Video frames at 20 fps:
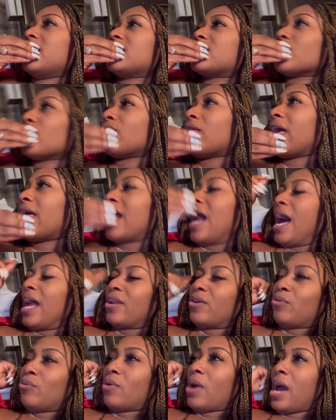So that I
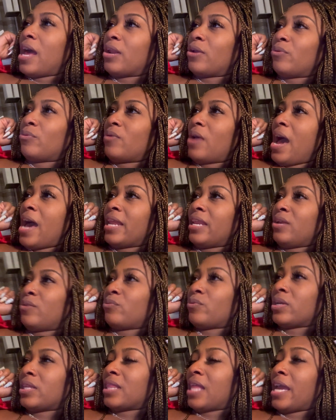
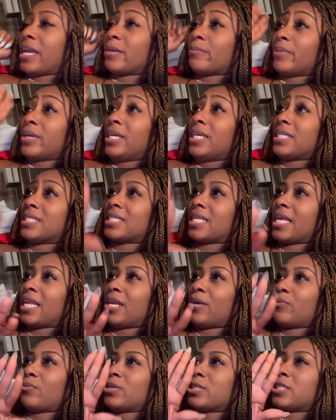didn't really like it. But he said
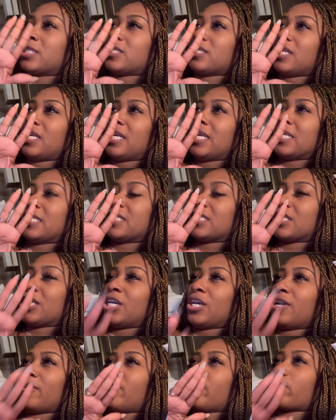it's
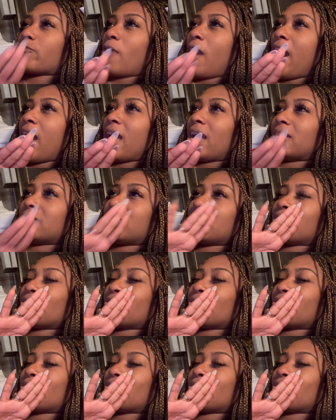good fried.